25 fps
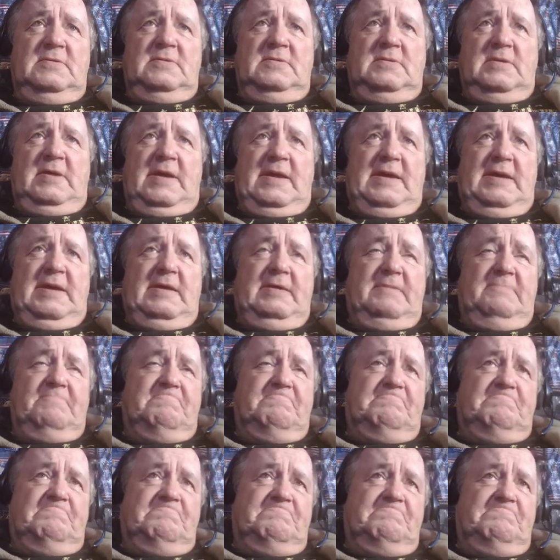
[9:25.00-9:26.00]
And
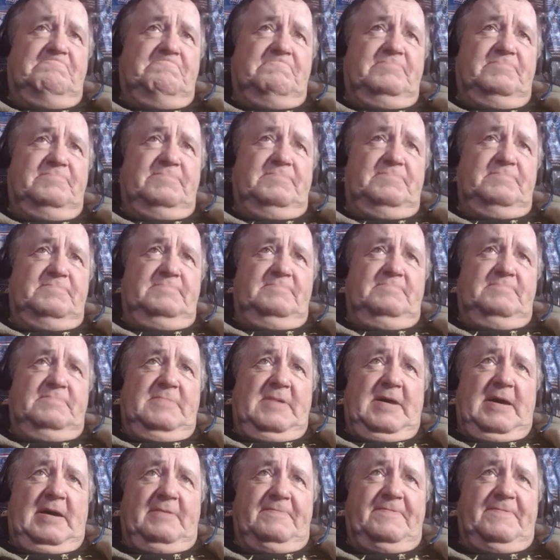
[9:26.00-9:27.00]

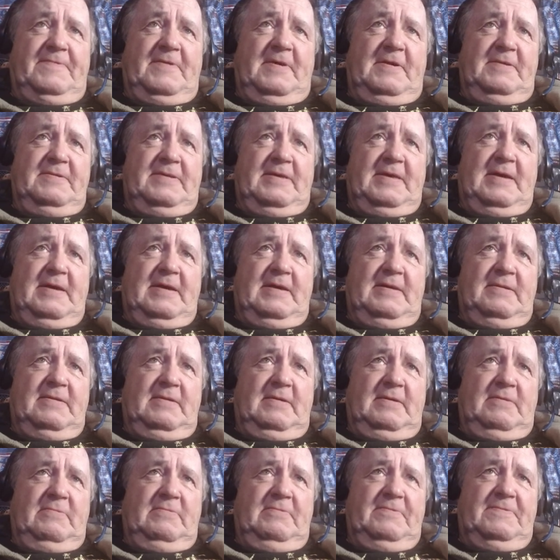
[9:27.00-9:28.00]
outside that,
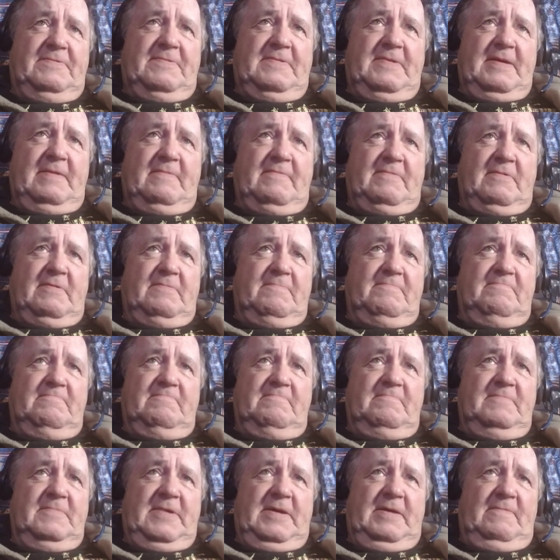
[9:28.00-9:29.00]
I was never
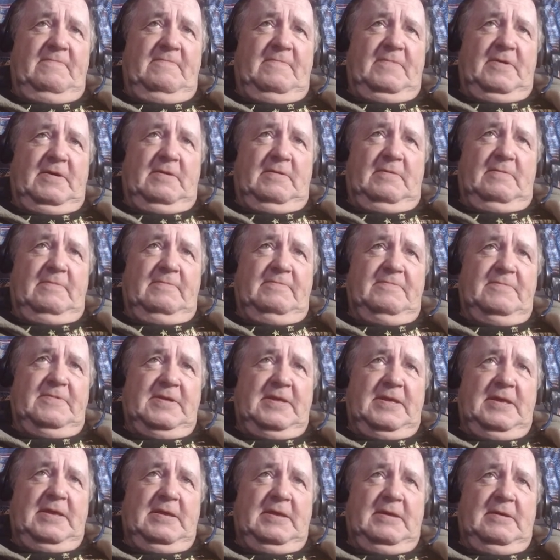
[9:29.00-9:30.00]
involved
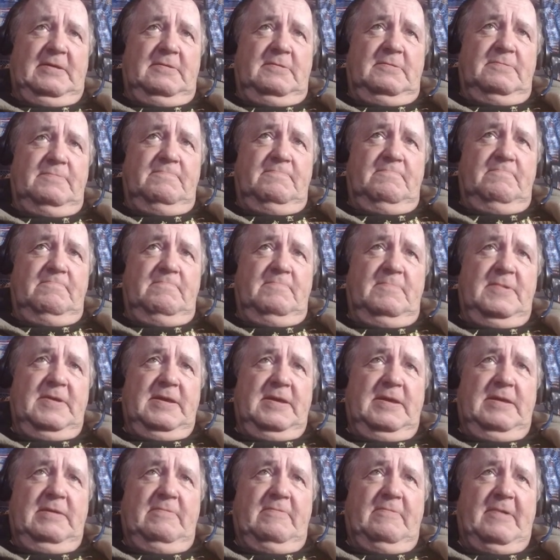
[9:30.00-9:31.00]
again
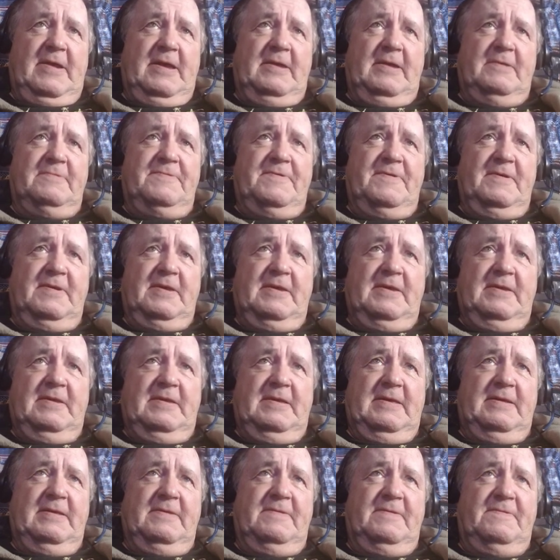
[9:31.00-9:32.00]
in ranching in
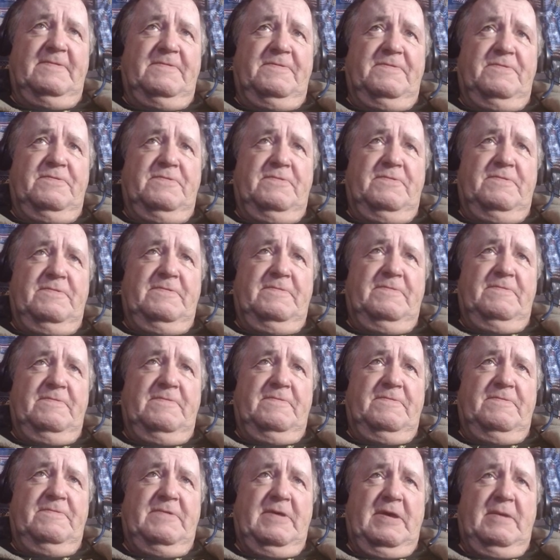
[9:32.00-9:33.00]
any
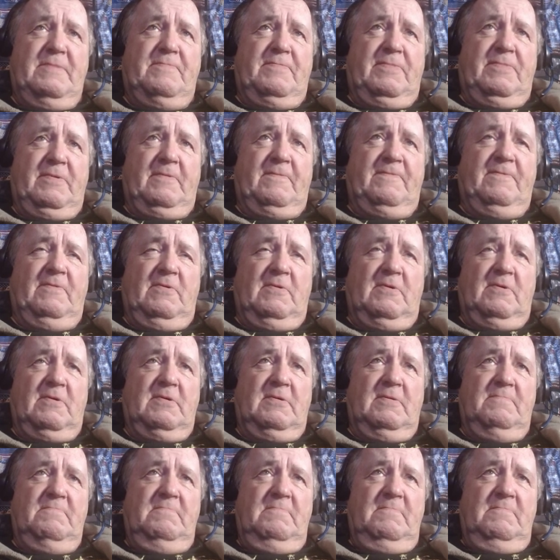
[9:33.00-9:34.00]
shape or form.